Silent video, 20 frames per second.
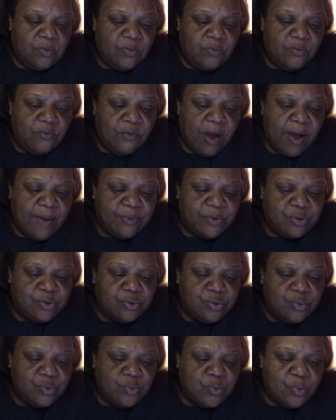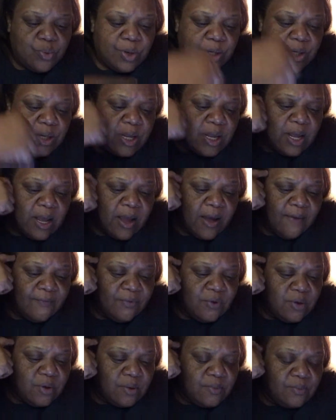Rap shooting one day
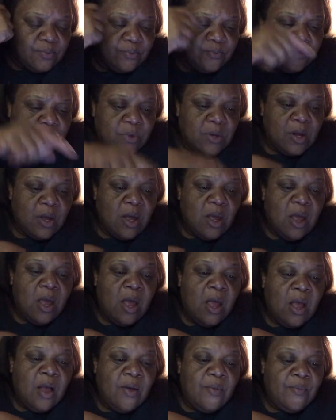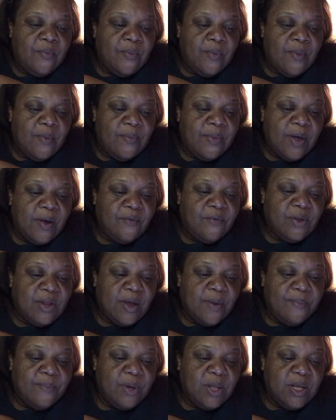after. I'm not really
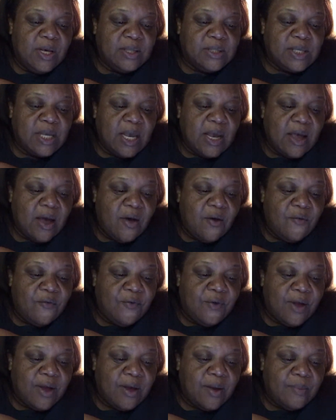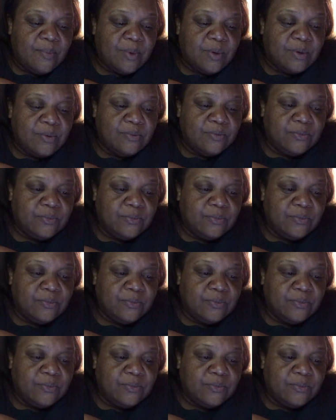a media takeout fan, but